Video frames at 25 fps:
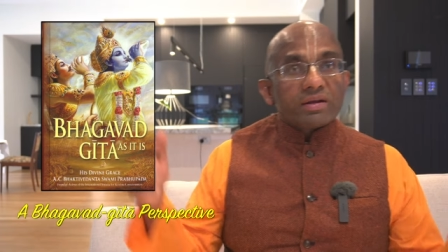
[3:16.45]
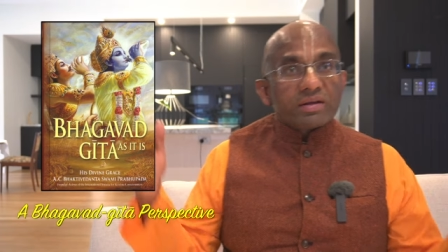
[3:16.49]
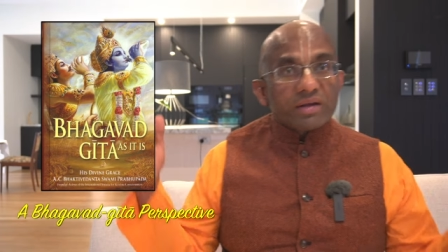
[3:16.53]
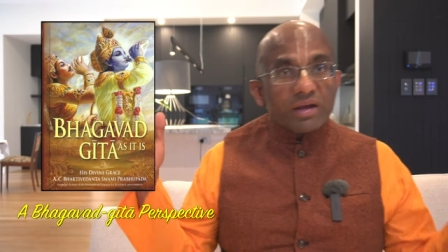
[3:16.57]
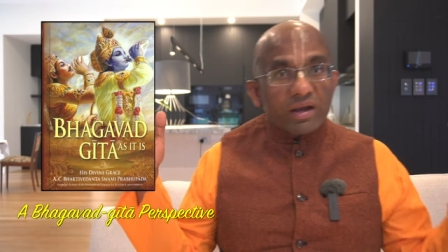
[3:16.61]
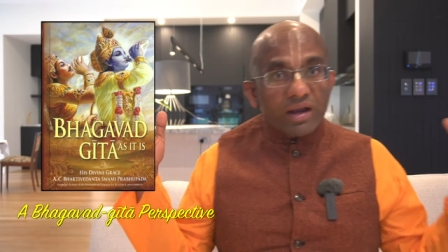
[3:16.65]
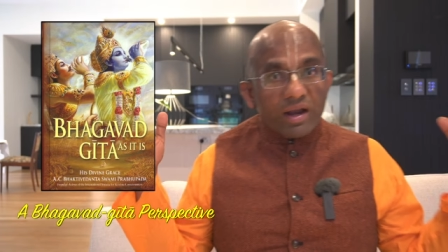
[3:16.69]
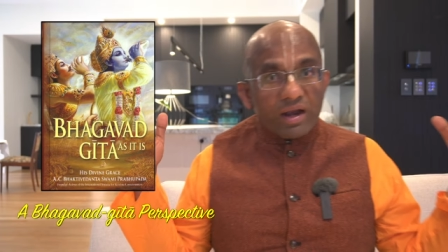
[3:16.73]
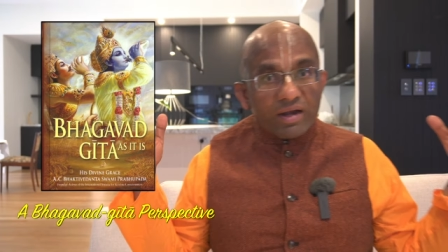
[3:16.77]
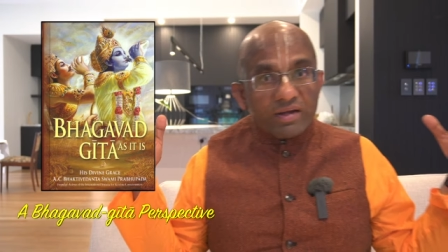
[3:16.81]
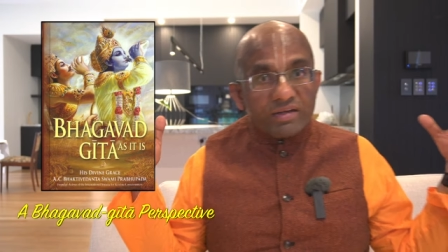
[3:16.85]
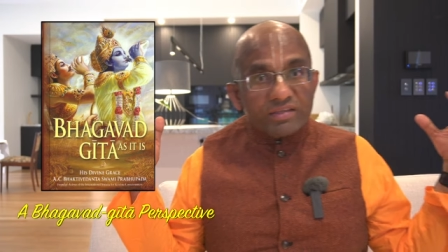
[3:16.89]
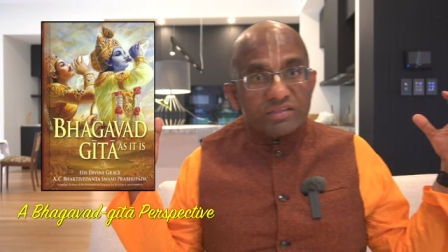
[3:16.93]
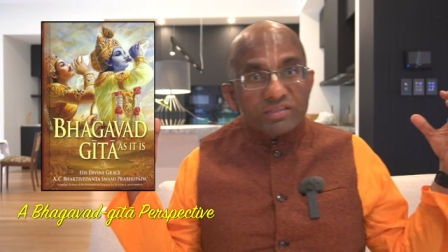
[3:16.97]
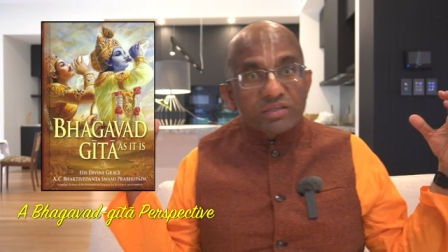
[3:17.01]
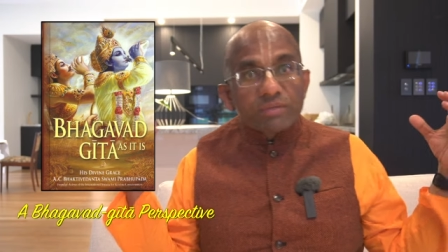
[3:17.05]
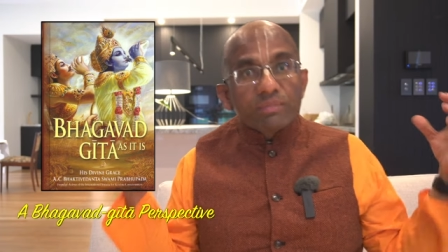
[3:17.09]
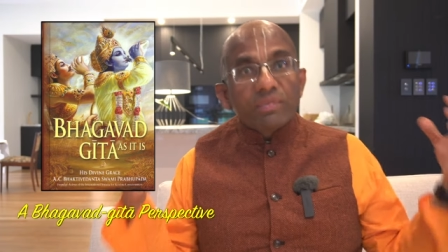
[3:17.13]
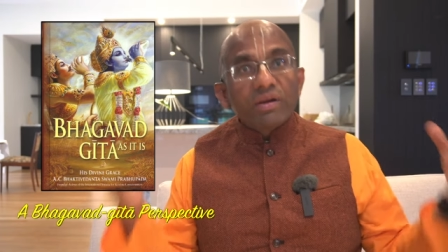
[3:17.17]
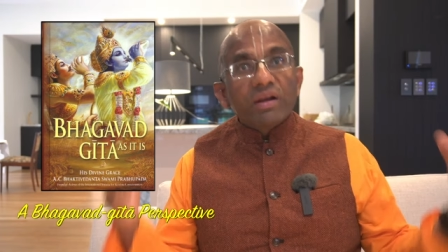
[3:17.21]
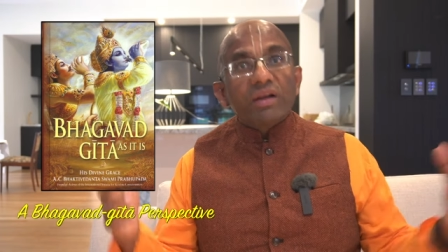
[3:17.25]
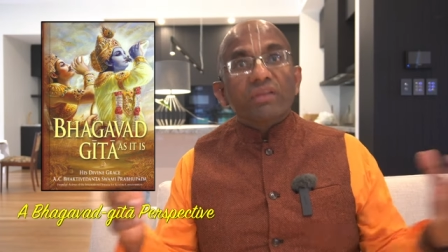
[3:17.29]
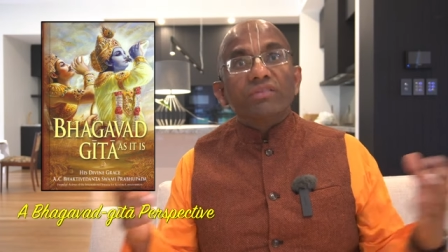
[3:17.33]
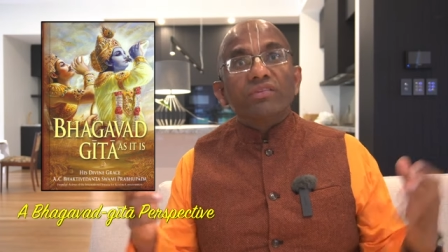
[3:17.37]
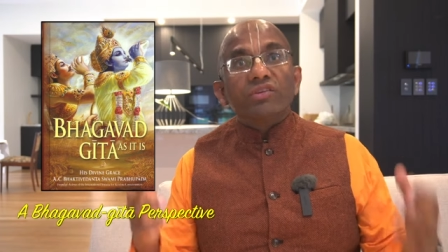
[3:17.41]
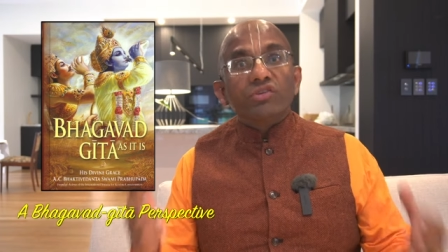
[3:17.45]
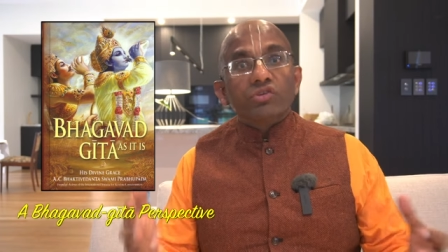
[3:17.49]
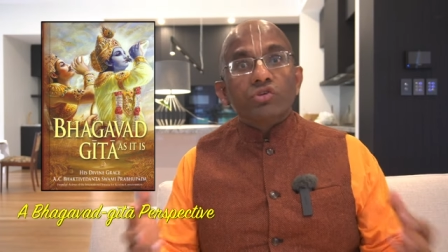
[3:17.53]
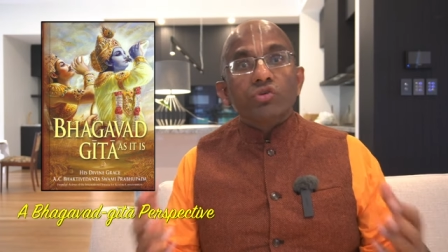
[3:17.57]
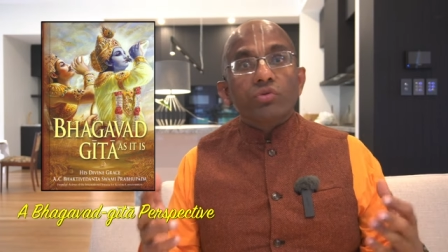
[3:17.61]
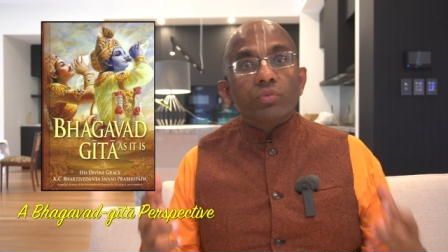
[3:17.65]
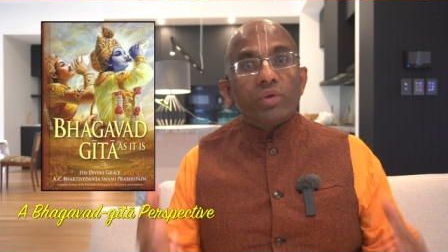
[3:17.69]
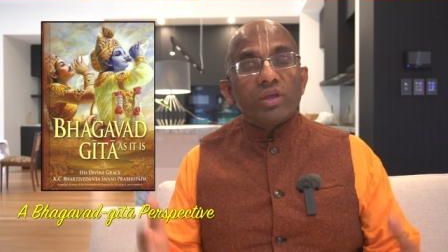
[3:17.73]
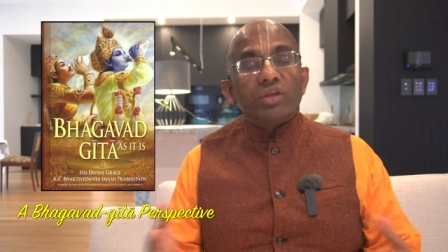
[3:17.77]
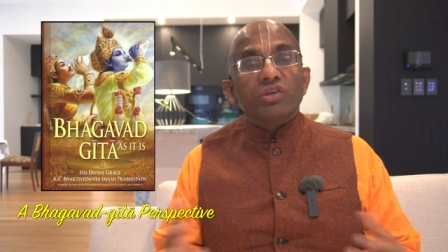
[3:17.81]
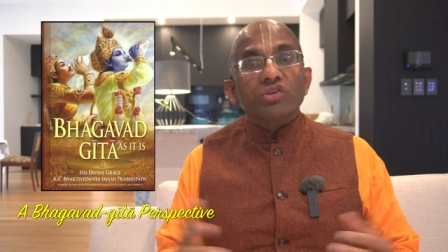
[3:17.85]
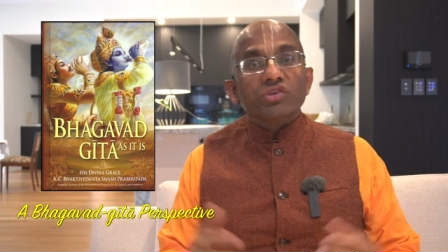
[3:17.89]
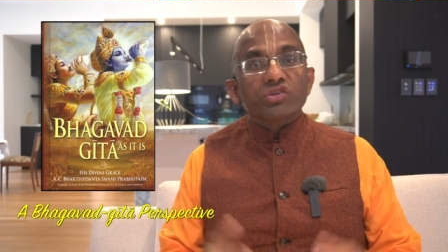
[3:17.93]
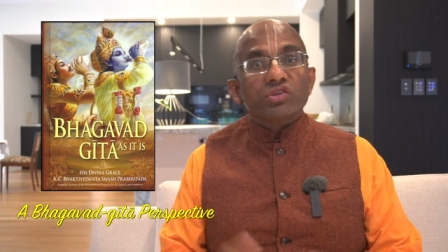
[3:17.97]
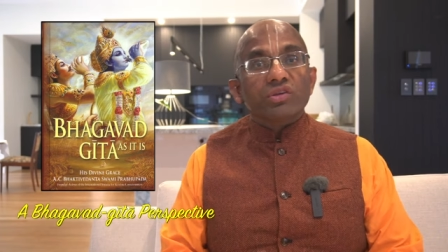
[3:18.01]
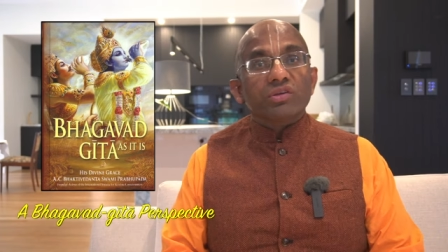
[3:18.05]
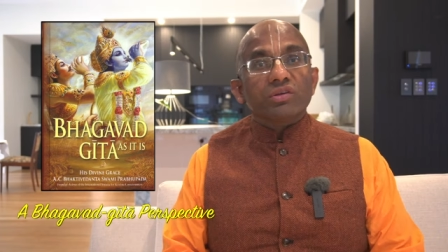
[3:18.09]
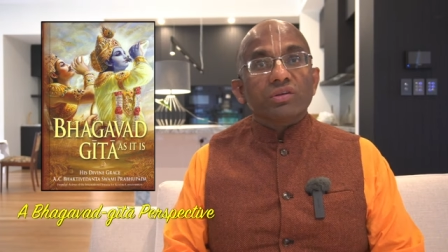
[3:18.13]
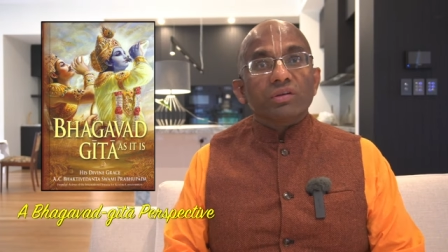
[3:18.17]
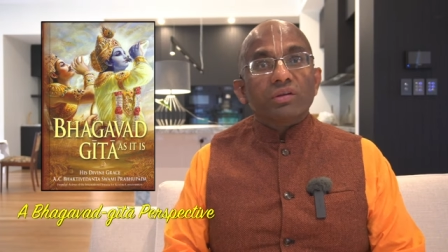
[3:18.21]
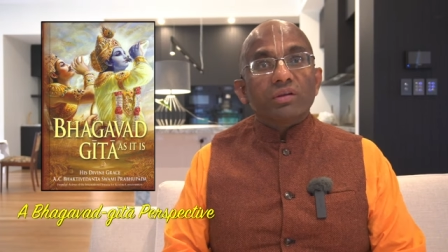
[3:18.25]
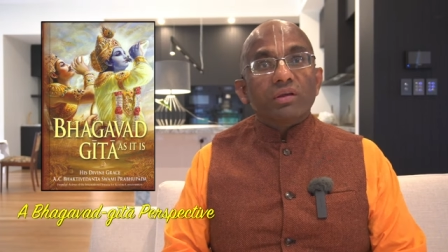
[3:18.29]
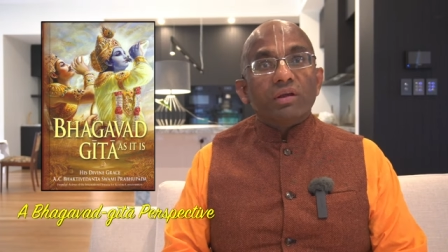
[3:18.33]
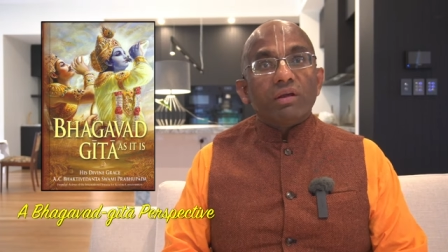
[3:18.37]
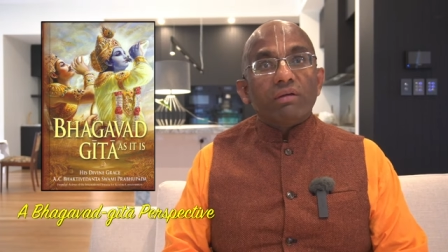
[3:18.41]
and similar situation.
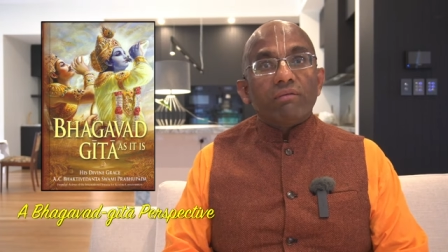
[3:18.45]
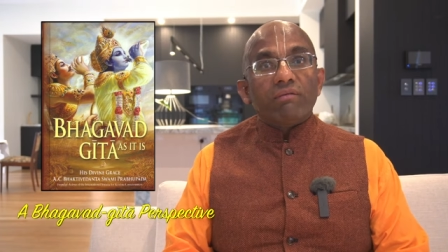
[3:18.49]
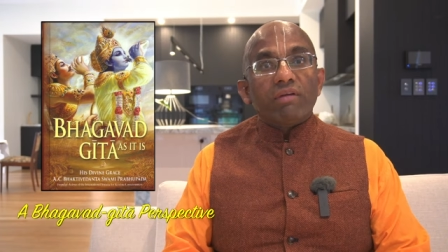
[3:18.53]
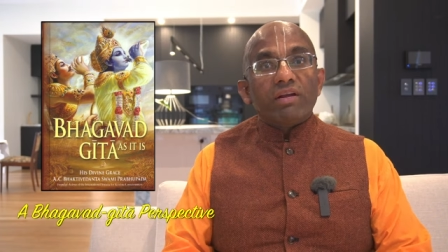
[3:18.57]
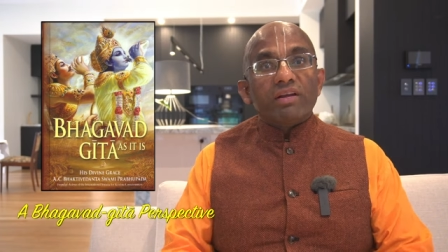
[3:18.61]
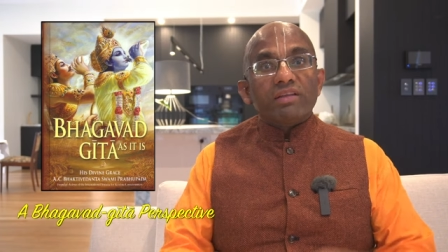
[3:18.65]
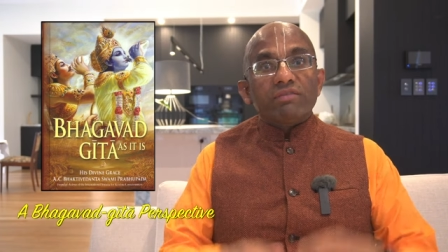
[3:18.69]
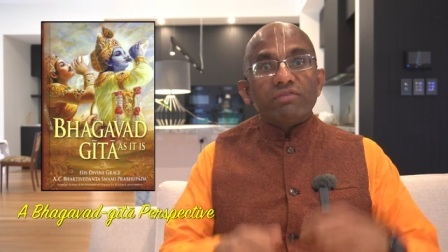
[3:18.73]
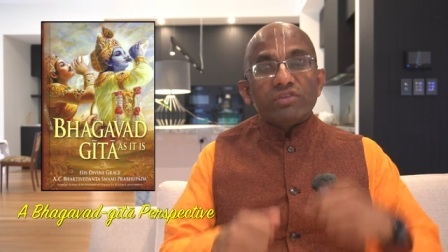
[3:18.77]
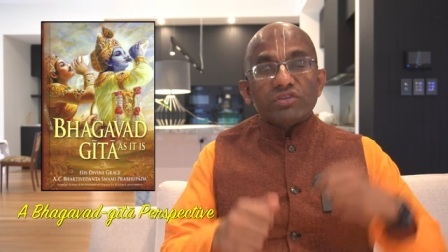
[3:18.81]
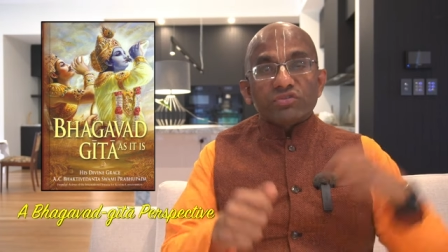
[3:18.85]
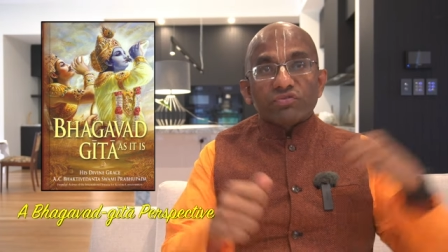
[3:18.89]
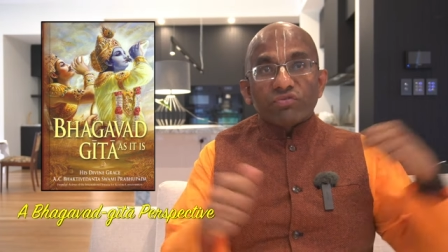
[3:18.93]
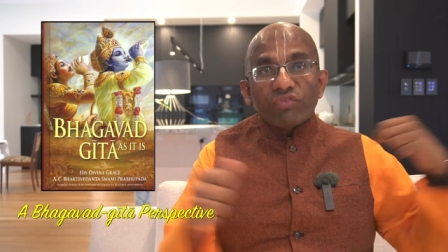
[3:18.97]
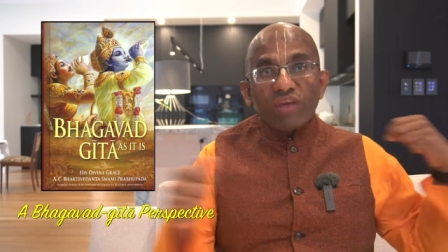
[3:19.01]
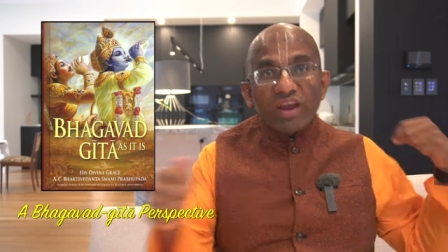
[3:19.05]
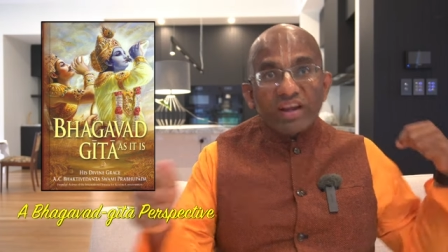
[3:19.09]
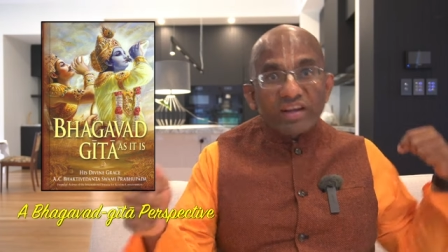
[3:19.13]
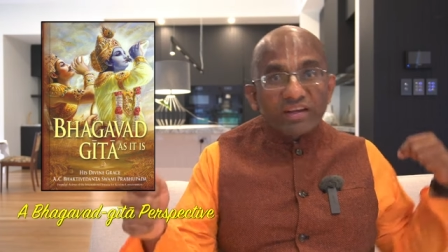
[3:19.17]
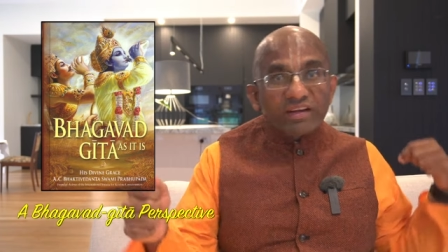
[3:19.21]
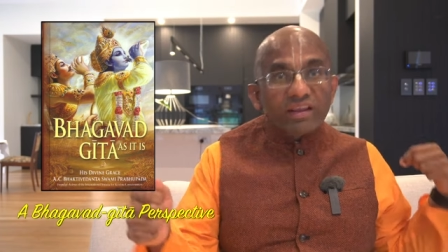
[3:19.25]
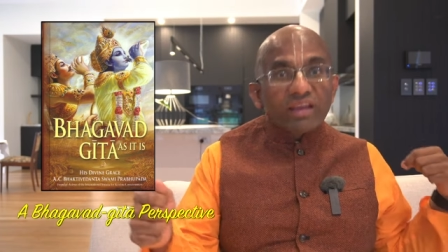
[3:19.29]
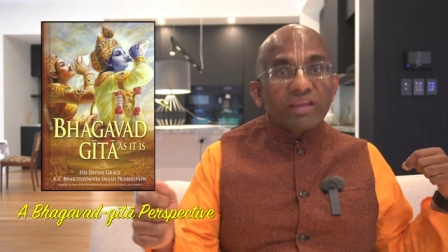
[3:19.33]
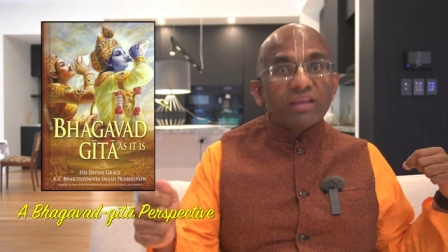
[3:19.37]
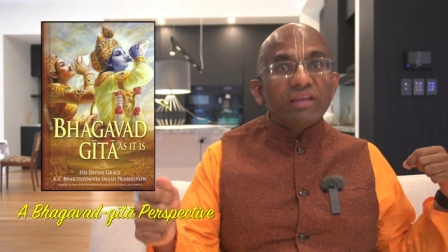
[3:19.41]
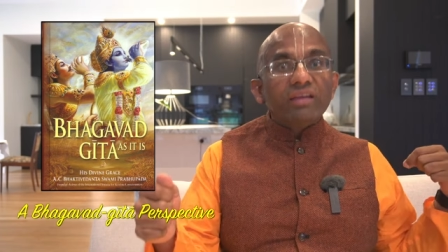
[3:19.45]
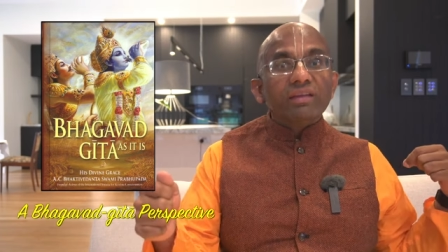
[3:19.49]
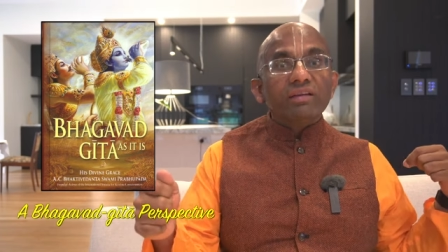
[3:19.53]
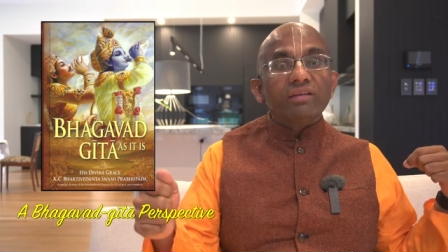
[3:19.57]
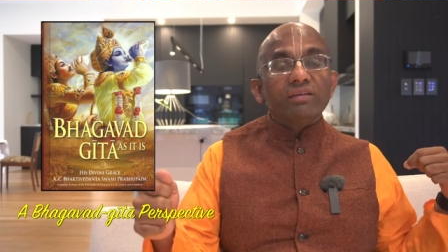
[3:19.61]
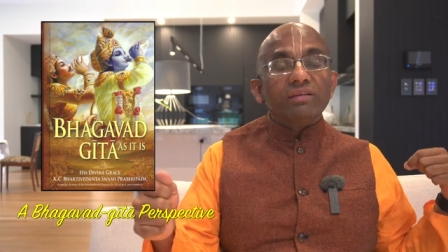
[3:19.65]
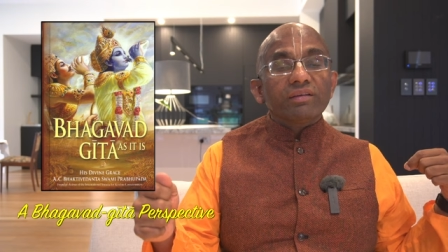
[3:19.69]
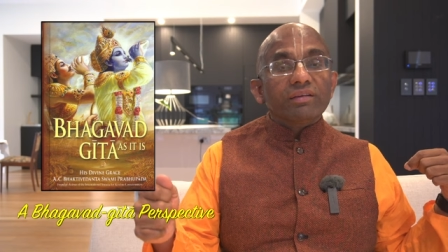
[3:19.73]
When he was fighting,